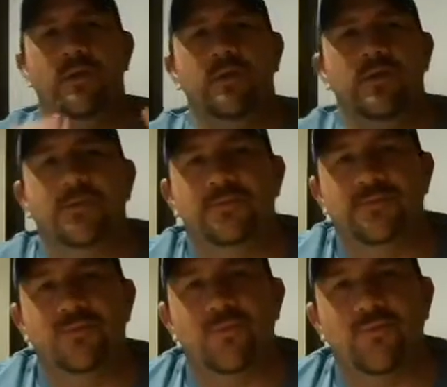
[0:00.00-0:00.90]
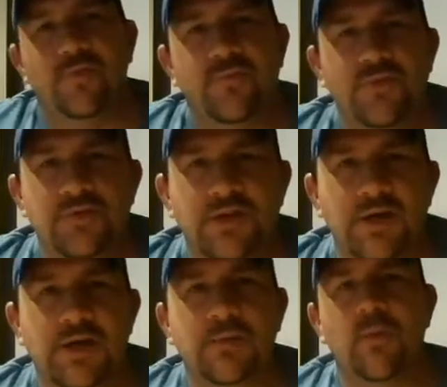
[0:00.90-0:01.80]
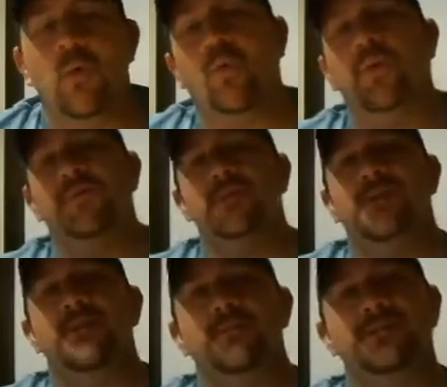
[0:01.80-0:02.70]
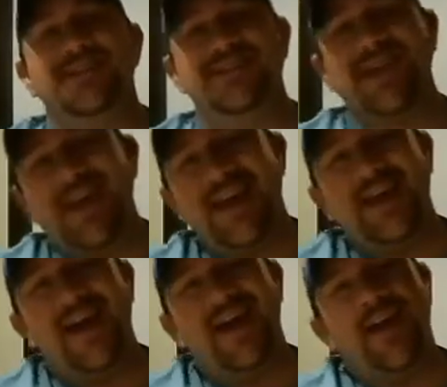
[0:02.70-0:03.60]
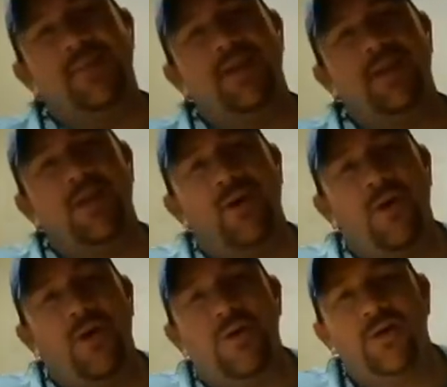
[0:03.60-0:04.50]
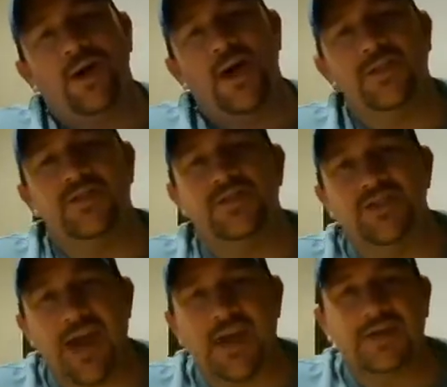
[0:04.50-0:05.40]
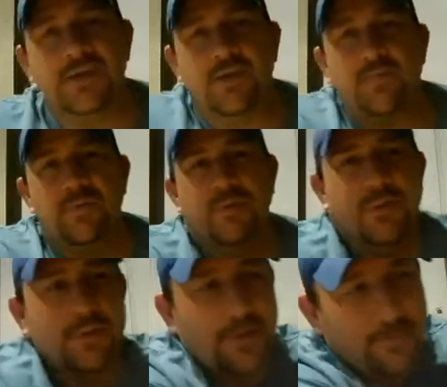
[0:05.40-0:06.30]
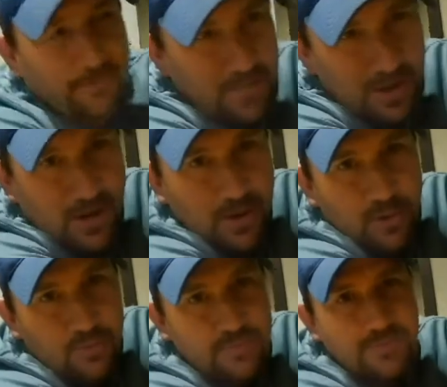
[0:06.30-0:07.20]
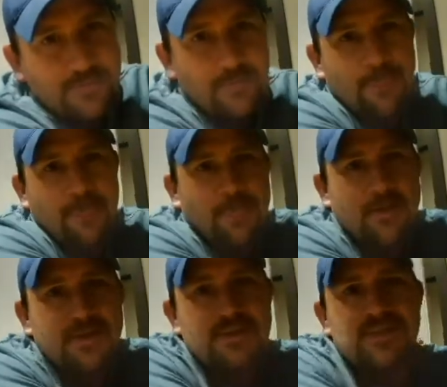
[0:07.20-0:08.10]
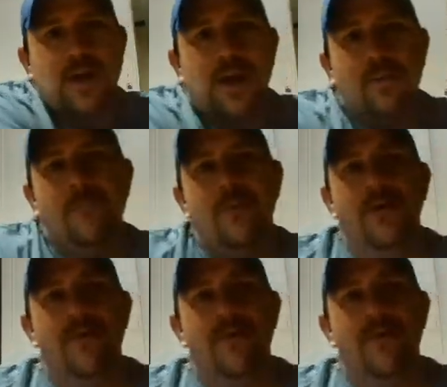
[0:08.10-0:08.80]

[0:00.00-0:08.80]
welcome to Review Time with Tim. Today, I am going to get all kinds of jacked up on some